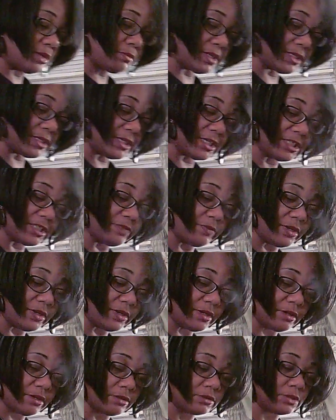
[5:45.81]
my last
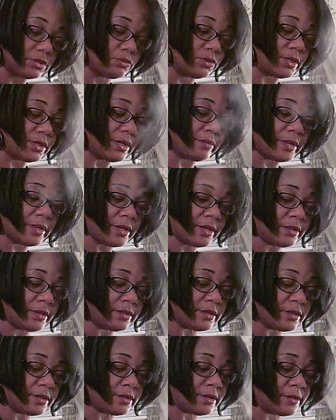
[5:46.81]
video is when I
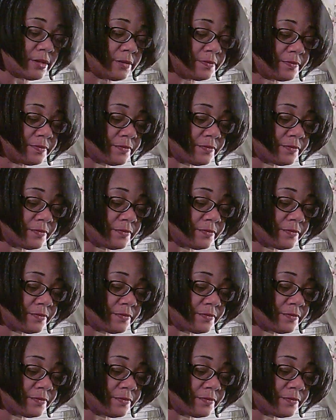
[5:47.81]
made when